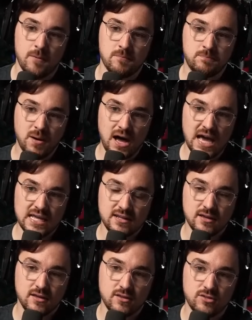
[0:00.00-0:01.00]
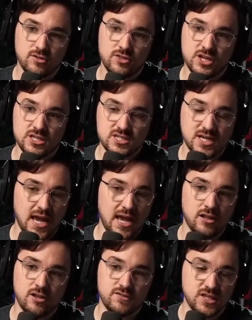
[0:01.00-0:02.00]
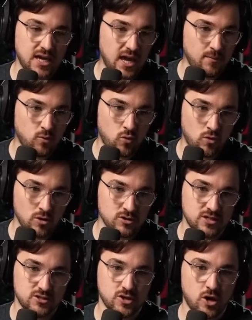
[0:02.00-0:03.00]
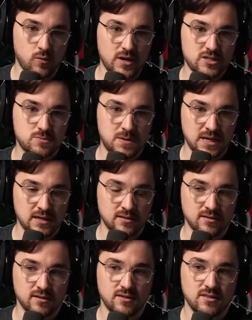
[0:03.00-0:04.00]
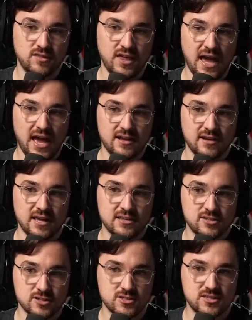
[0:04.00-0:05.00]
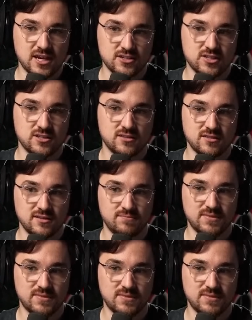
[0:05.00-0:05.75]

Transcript: But the tale of the Game Awards has always been that it just doesn't